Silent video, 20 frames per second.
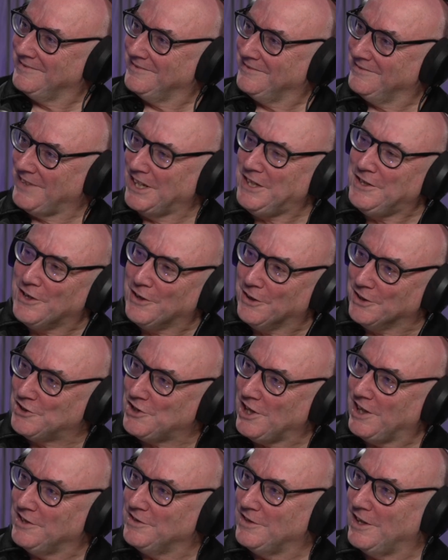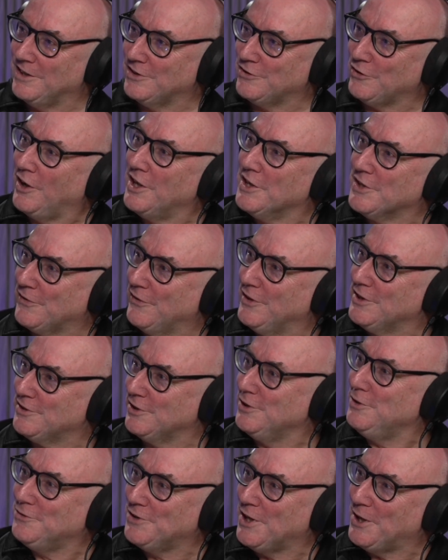Then you got a transfer
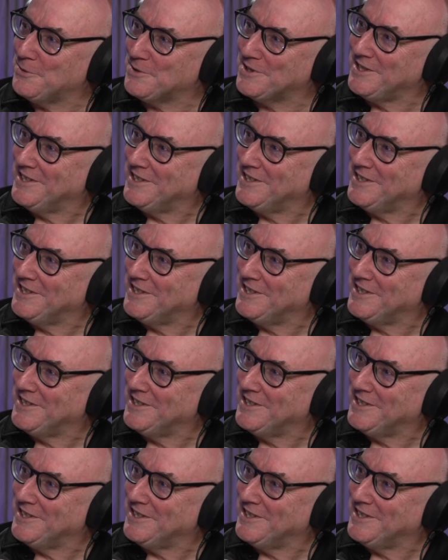to Chelsea.